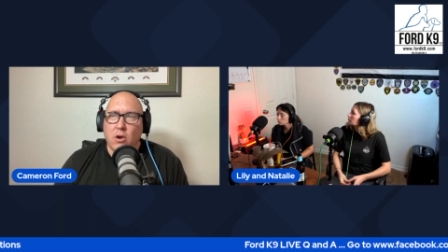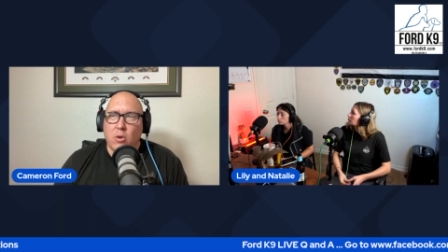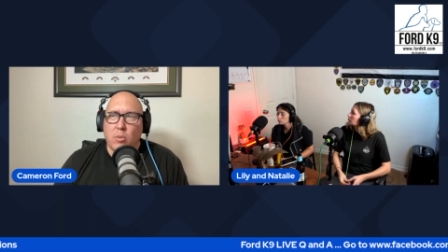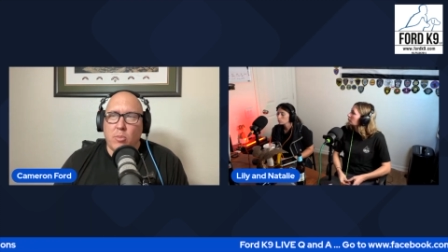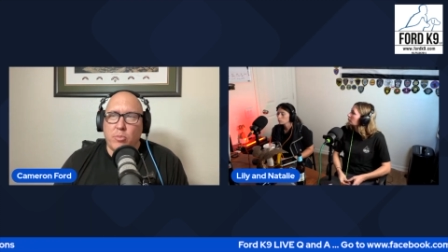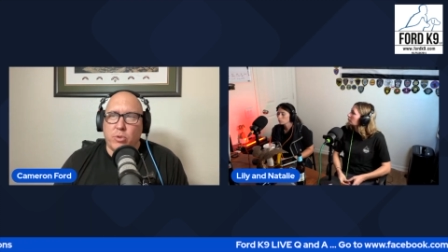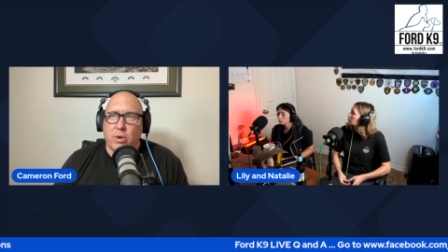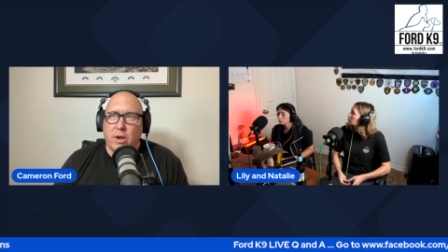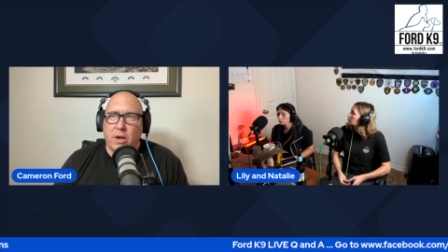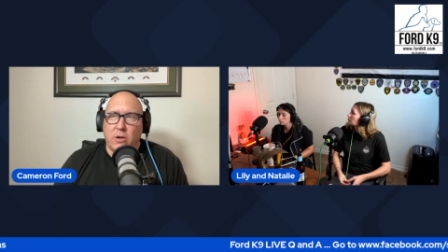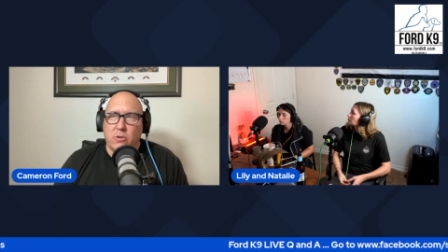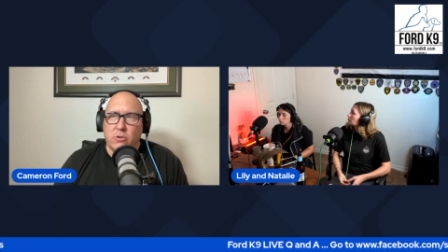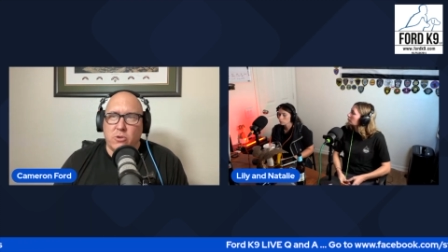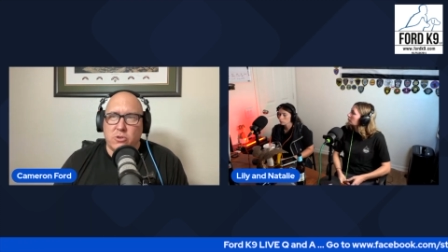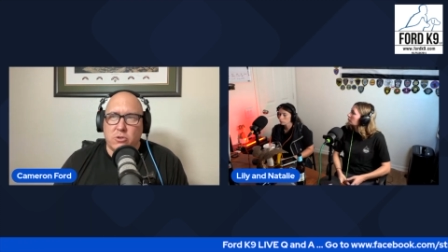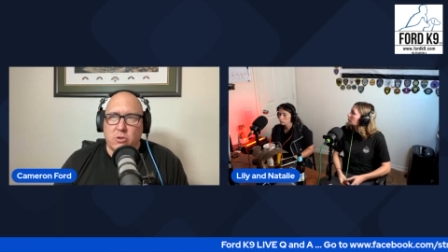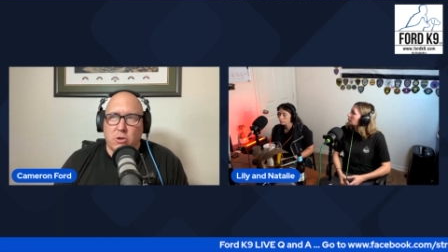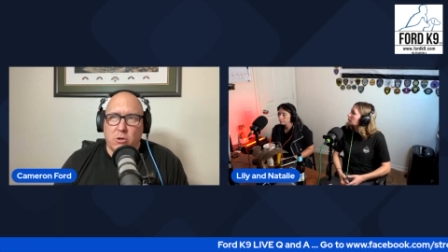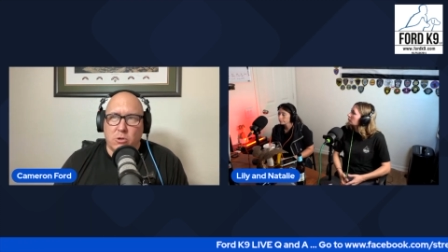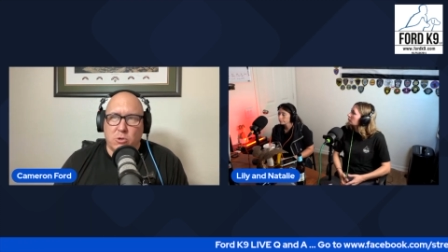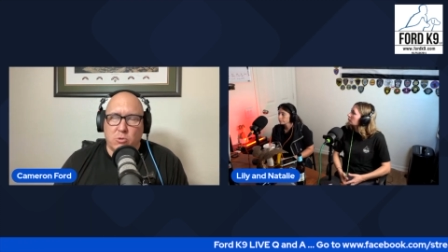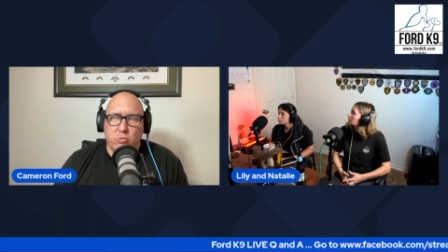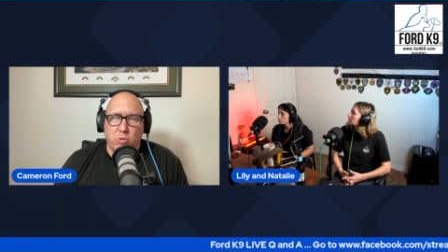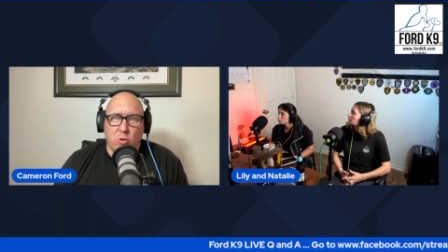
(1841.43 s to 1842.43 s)
prior to the
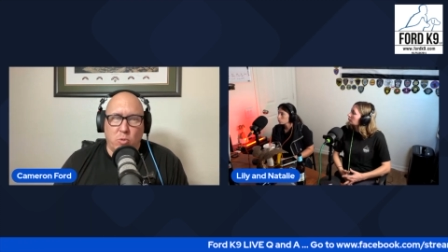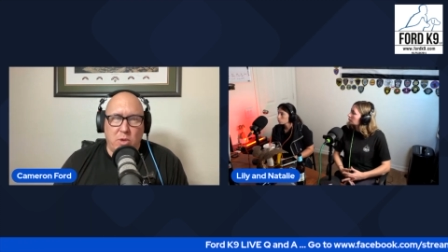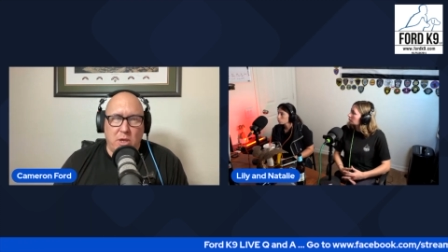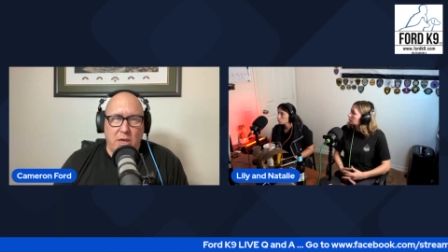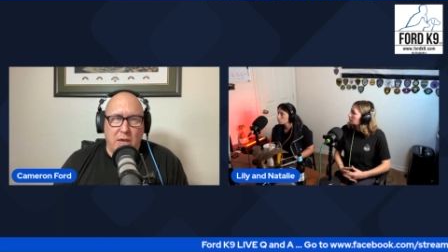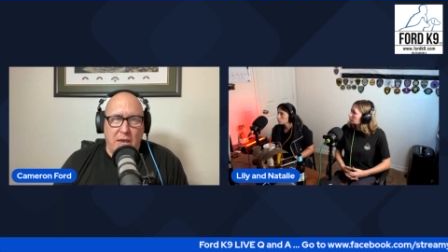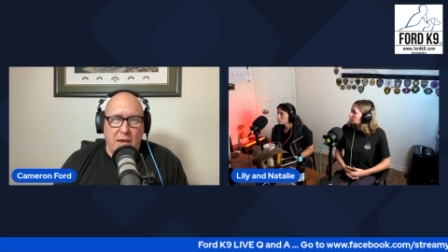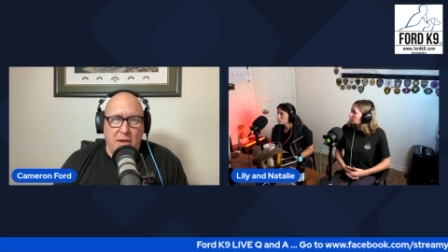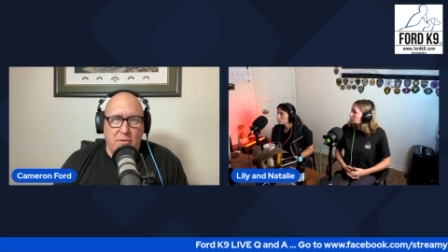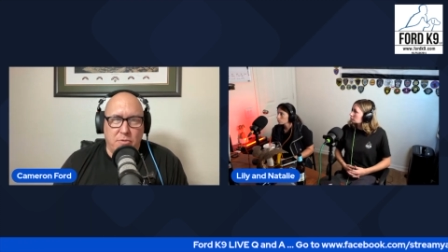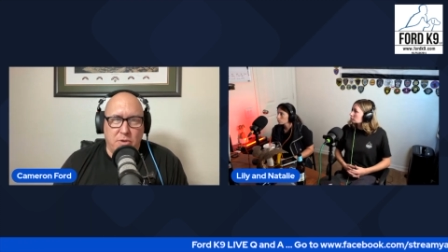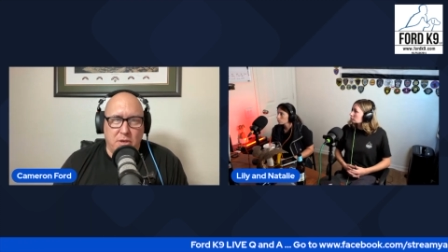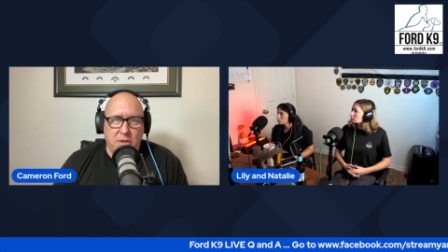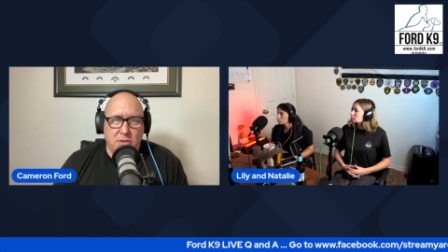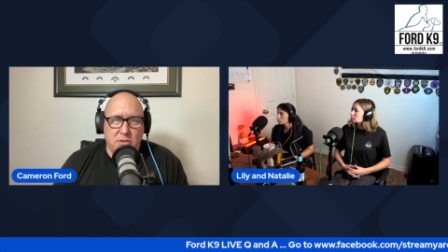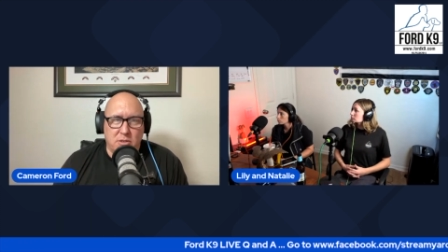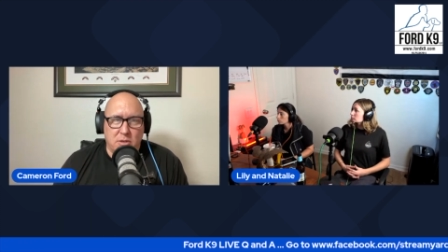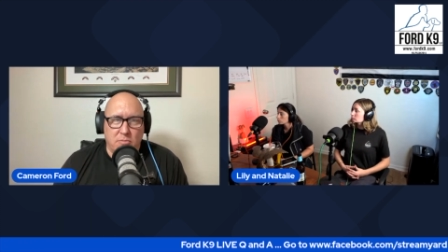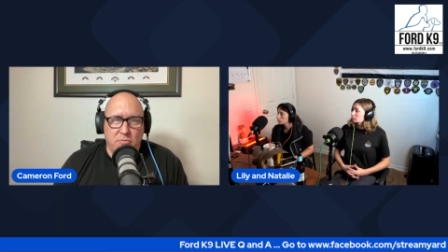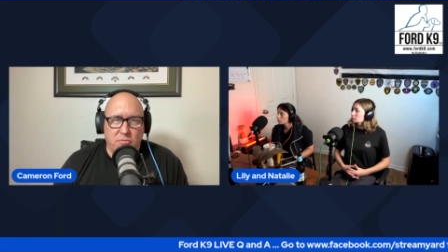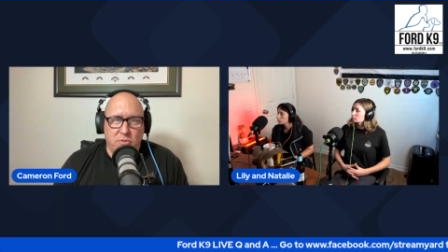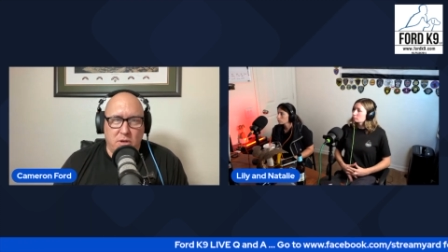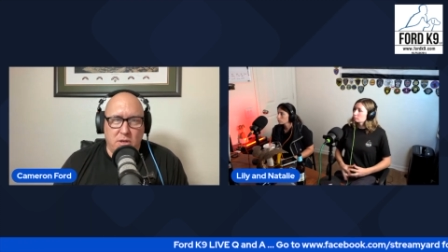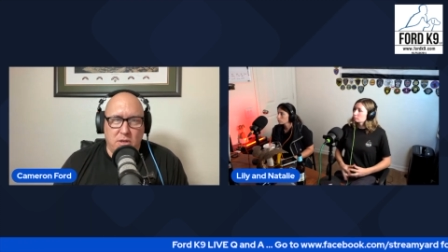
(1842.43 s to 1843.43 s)
search. We'll be having
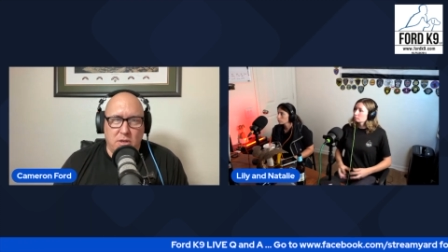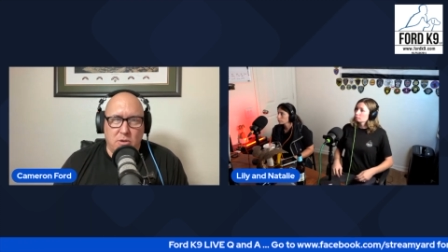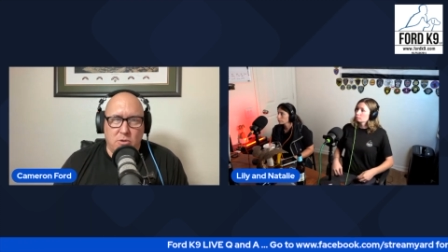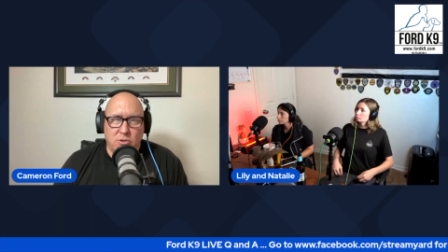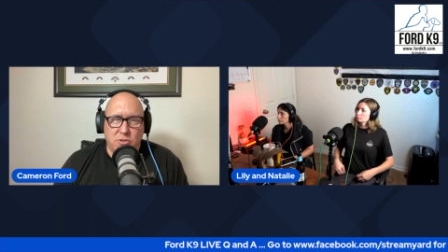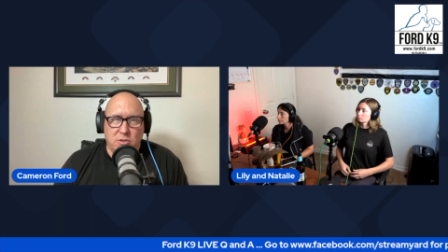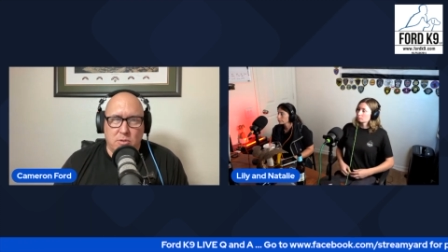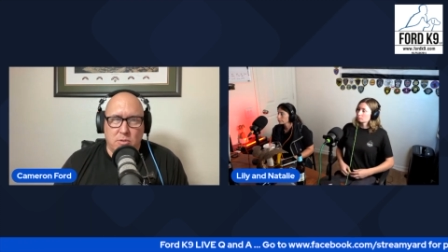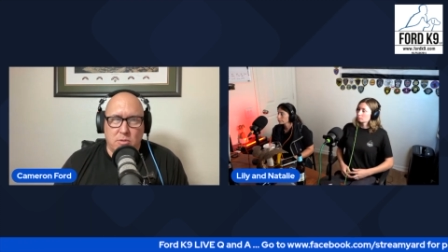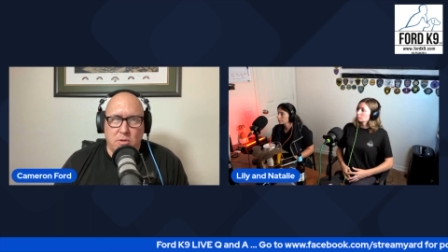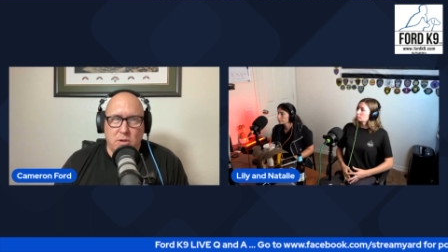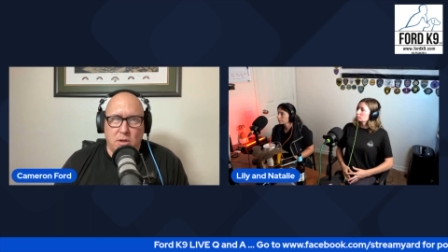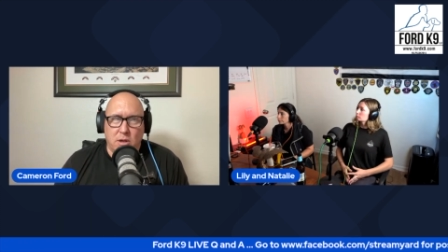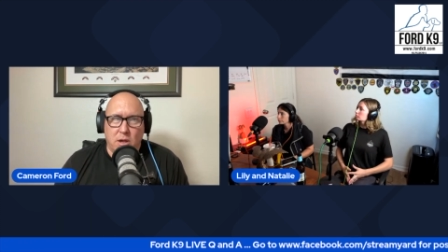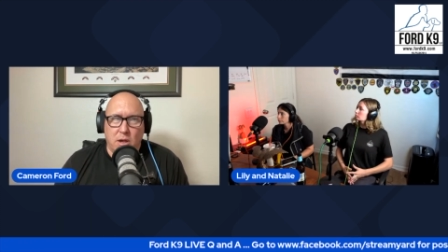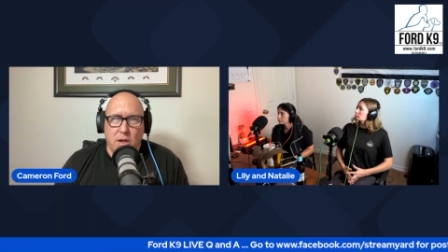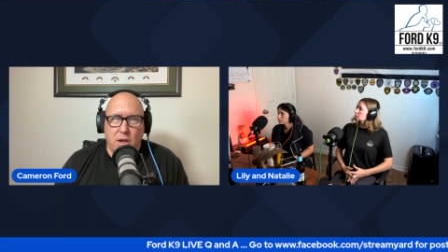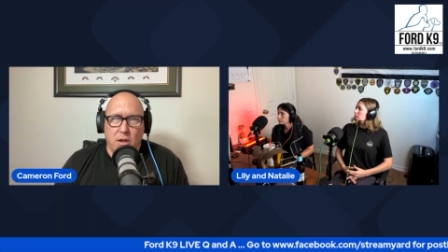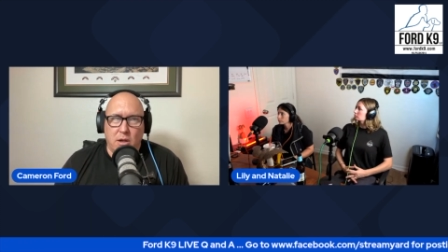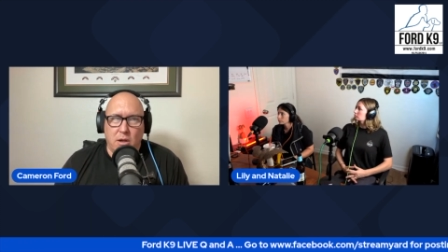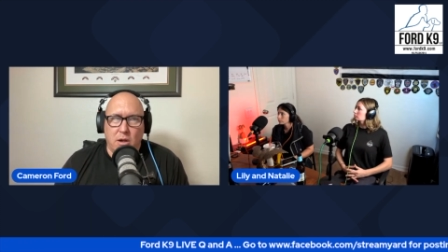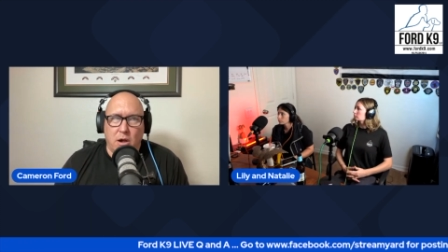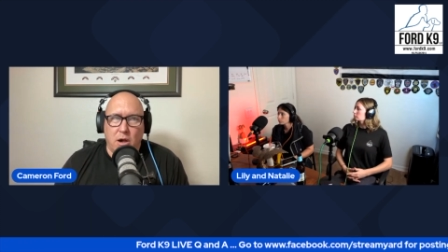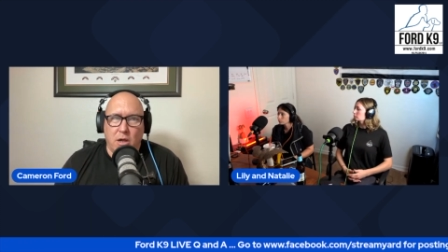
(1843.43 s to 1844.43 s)
some videos and
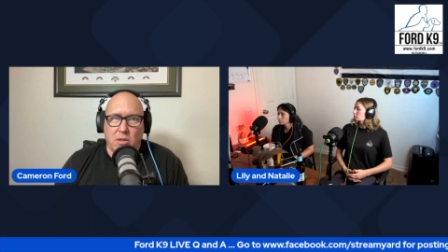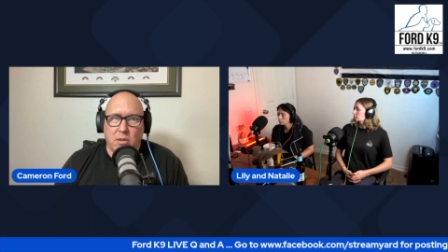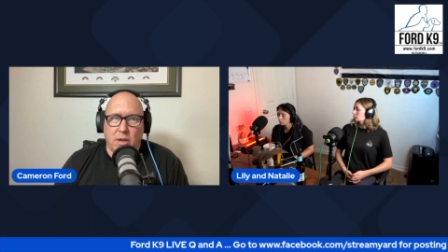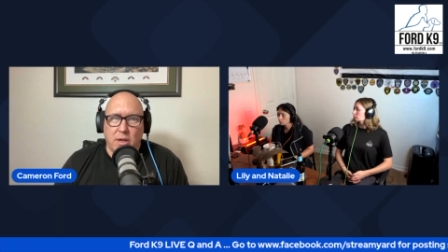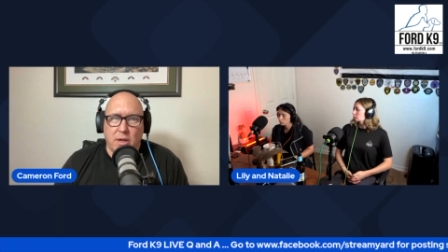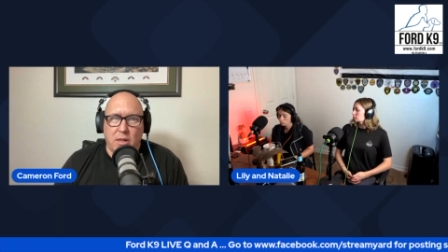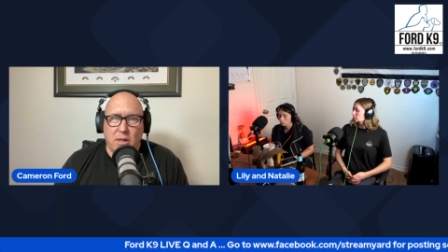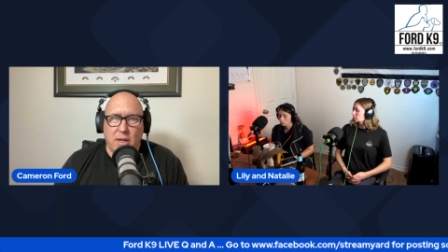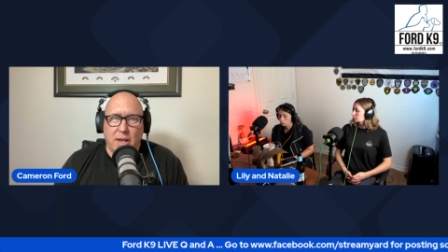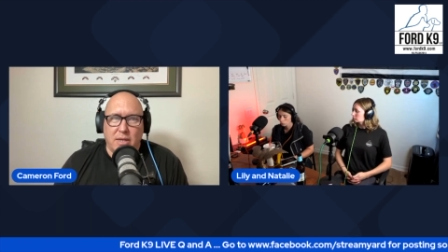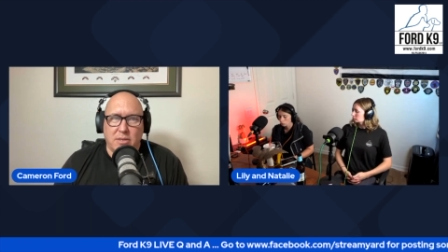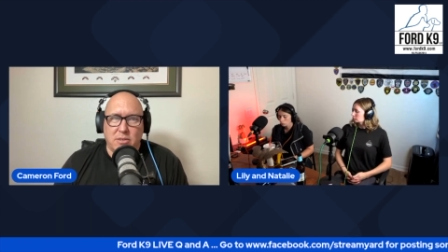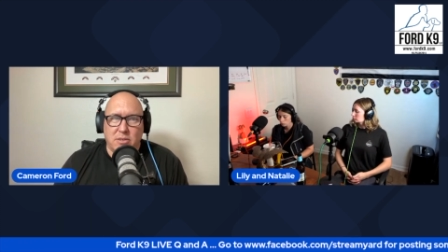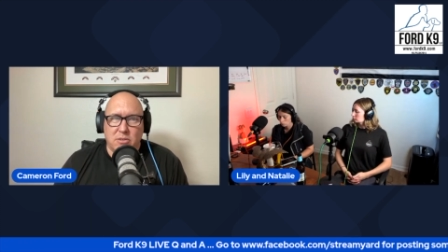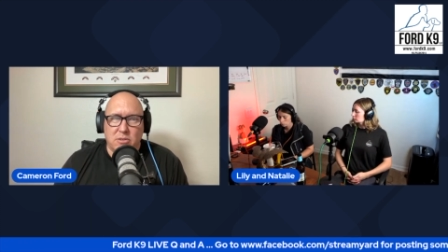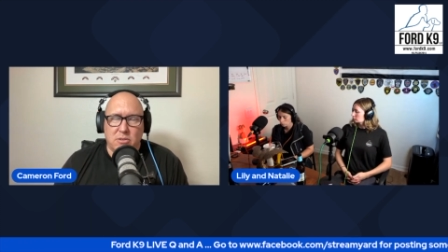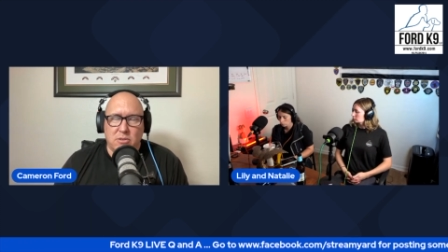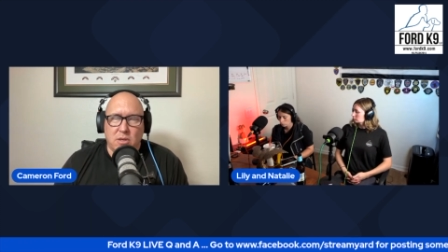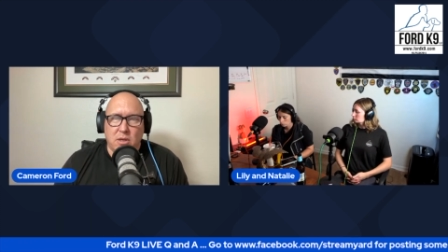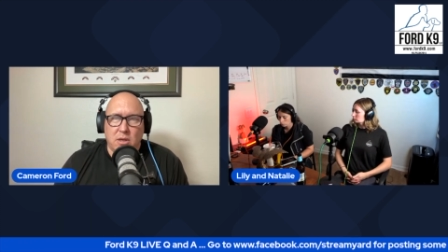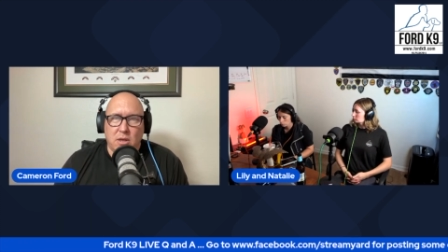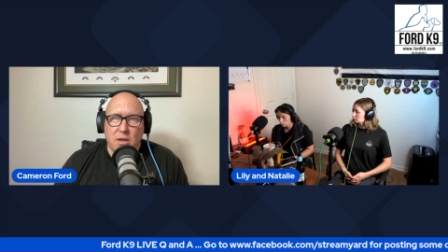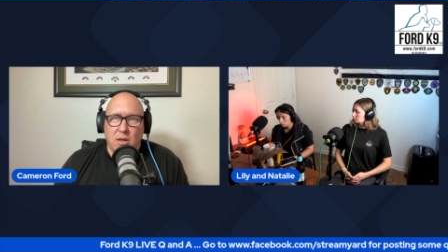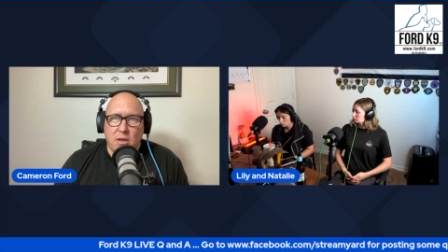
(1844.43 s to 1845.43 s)
online classes